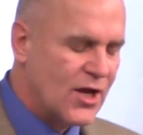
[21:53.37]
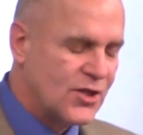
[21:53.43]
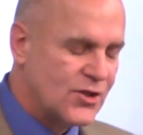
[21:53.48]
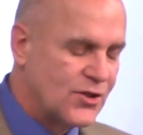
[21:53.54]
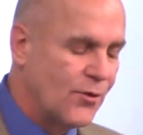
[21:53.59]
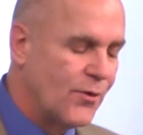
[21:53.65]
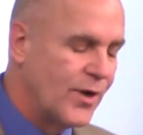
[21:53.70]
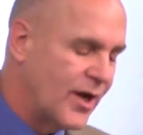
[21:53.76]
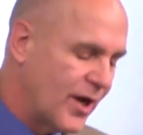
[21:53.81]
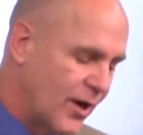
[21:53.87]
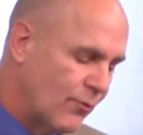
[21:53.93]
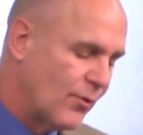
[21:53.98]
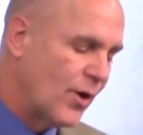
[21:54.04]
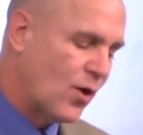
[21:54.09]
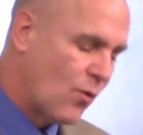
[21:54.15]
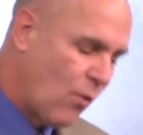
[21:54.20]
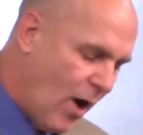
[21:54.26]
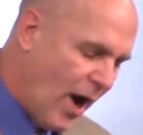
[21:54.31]
so it
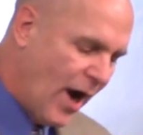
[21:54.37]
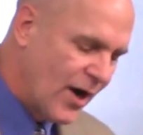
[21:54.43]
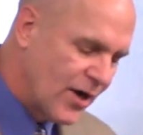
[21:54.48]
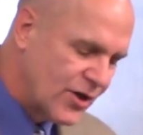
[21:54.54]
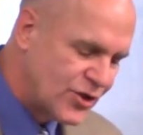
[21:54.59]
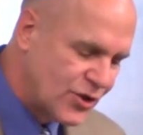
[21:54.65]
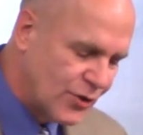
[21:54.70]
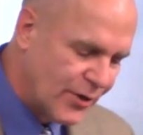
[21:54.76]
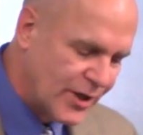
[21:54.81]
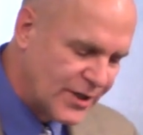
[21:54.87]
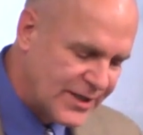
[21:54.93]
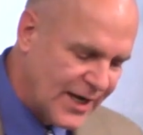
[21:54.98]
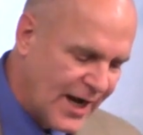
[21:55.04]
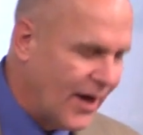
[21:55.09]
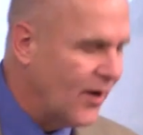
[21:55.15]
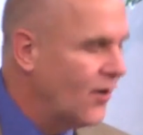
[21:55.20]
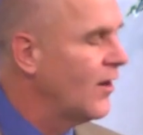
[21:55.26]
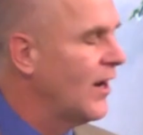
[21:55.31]
requires your
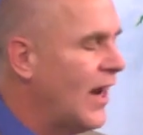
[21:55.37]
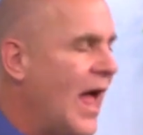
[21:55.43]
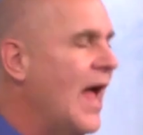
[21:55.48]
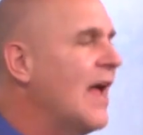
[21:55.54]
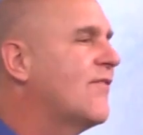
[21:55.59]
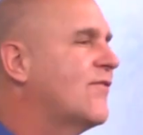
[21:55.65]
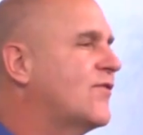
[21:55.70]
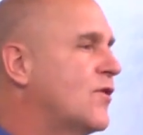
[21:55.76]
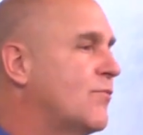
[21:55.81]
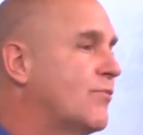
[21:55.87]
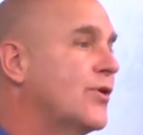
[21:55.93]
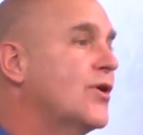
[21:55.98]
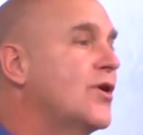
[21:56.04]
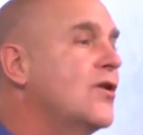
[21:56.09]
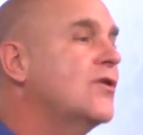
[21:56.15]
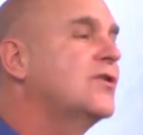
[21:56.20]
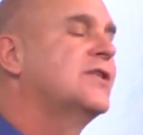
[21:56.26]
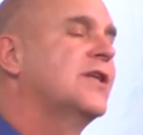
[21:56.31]
entire life to
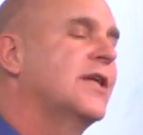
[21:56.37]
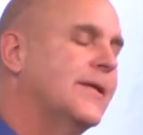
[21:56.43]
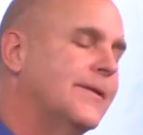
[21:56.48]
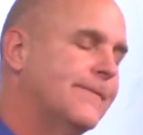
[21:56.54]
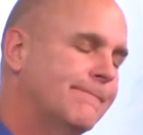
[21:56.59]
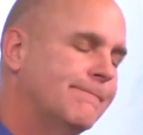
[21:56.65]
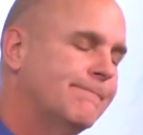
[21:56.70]
produce it.